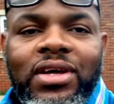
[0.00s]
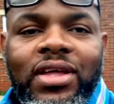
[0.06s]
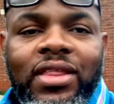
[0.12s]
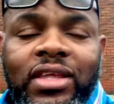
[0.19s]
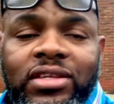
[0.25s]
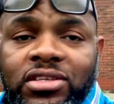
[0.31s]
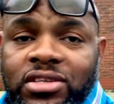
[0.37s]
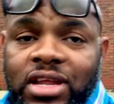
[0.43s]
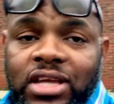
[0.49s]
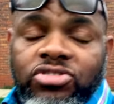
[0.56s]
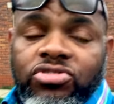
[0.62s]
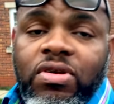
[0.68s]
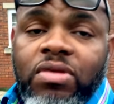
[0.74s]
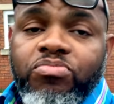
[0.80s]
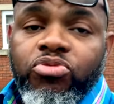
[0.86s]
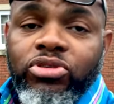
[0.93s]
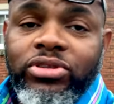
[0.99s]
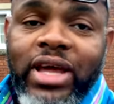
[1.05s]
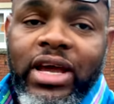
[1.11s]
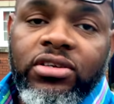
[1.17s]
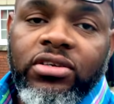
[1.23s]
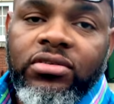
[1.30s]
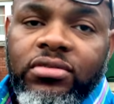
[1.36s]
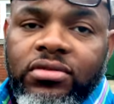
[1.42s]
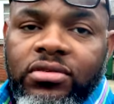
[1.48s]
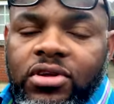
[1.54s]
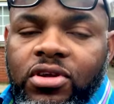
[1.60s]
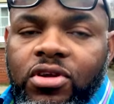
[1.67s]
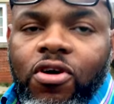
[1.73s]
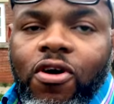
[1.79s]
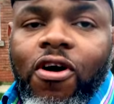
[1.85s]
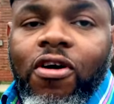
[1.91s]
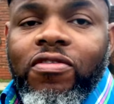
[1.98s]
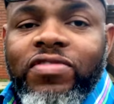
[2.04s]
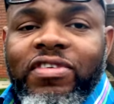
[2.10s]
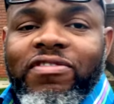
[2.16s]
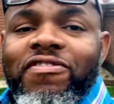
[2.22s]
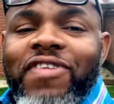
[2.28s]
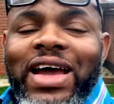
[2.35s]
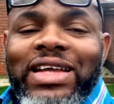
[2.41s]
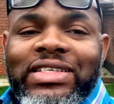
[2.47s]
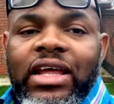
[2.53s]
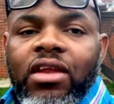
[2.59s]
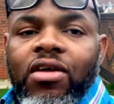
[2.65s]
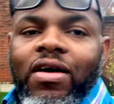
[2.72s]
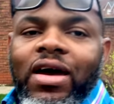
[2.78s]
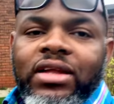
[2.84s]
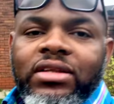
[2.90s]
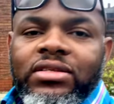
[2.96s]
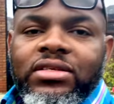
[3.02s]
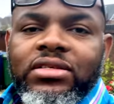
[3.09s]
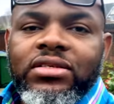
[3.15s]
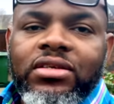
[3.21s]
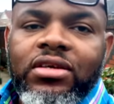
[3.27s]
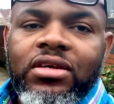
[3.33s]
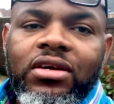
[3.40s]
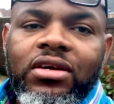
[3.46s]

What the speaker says: There's a natural protection of the vital organs